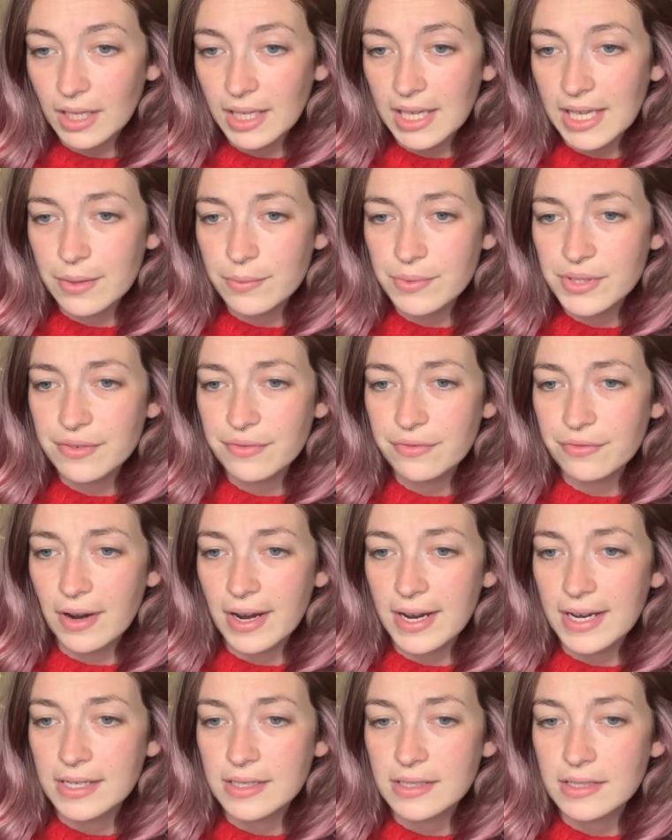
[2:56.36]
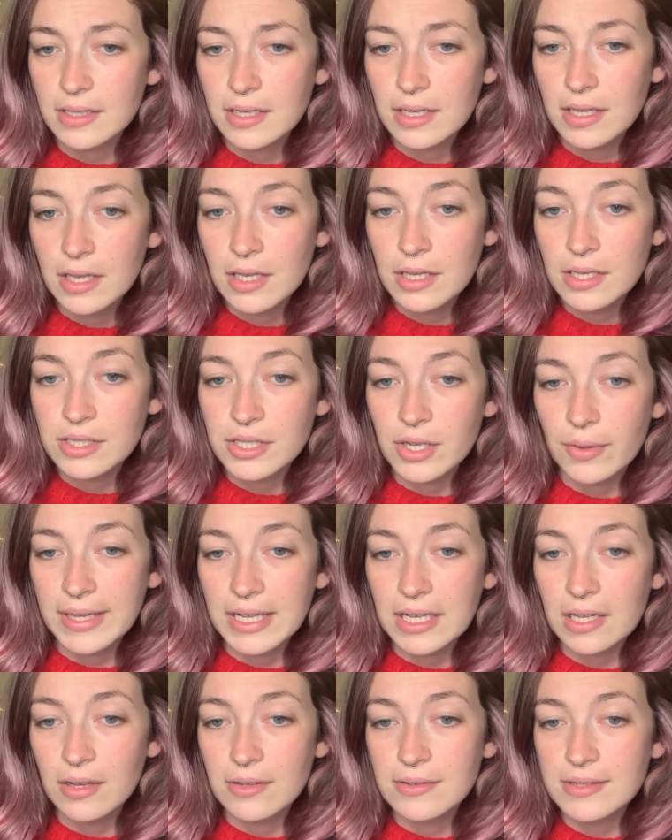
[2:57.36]
He was afraid, so he
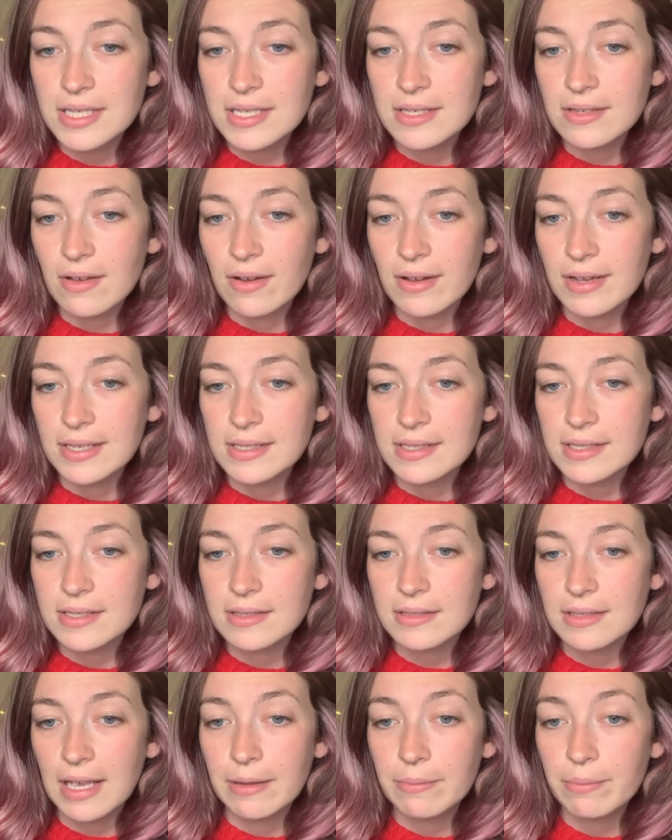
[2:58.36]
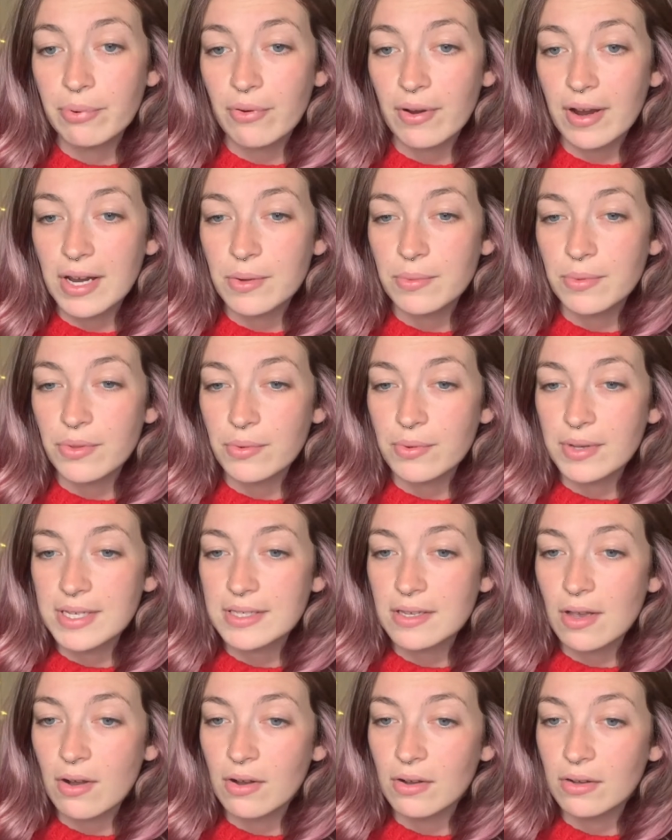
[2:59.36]
closed his eyes and prayed with all
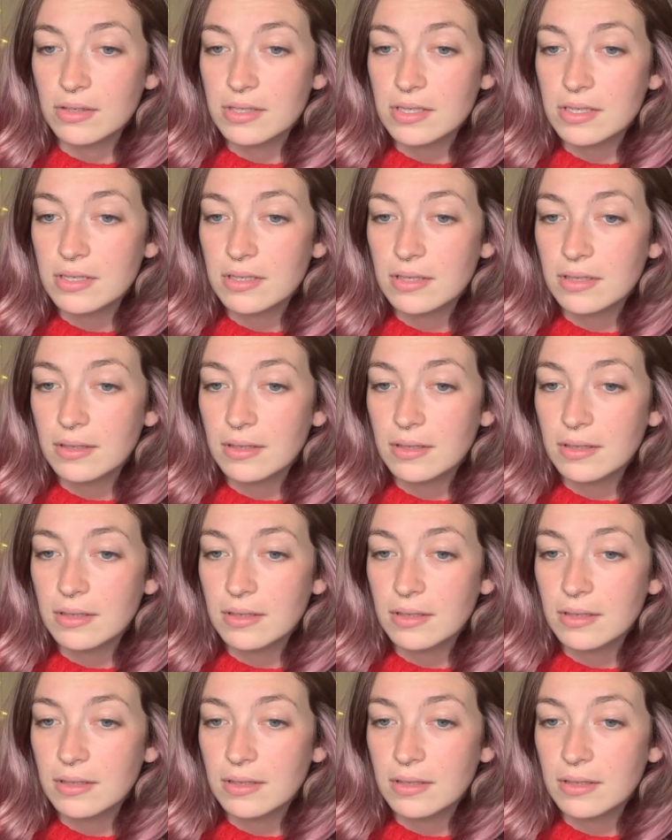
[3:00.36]
his heart.